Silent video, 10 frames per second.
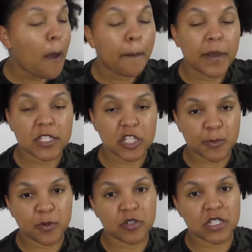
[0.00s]
But I
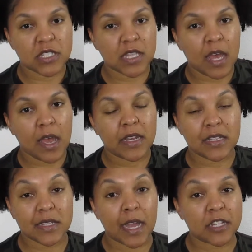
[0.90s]
just purchased that, and
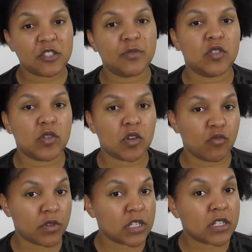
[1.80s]
it's actually been doing a
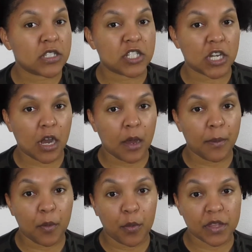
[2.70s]
really good
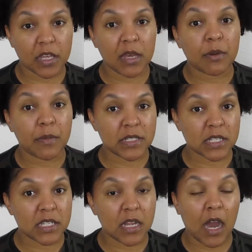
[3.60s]
job with keeping my
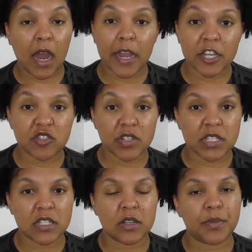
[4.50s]
skin
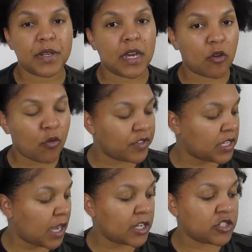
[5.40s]
hydrated, but not overly
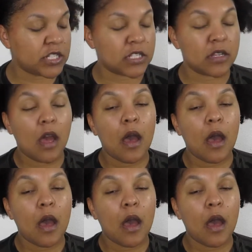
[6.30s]
hydrated.